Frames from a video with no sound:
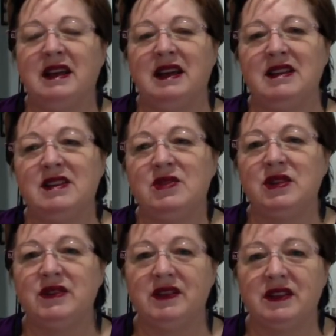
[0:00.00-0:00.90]
has
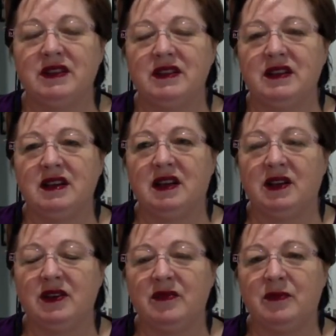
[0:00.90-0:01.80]
driven a
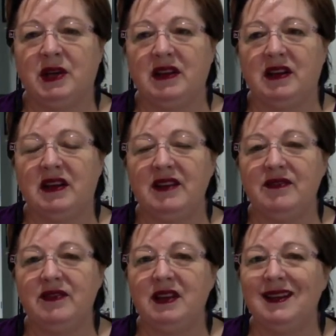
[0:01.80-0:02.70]
lot of my
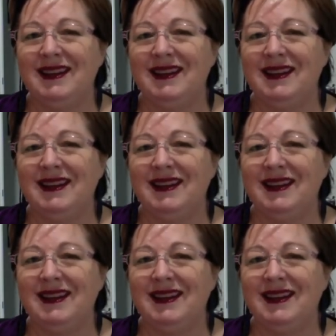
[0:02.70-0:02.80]
life.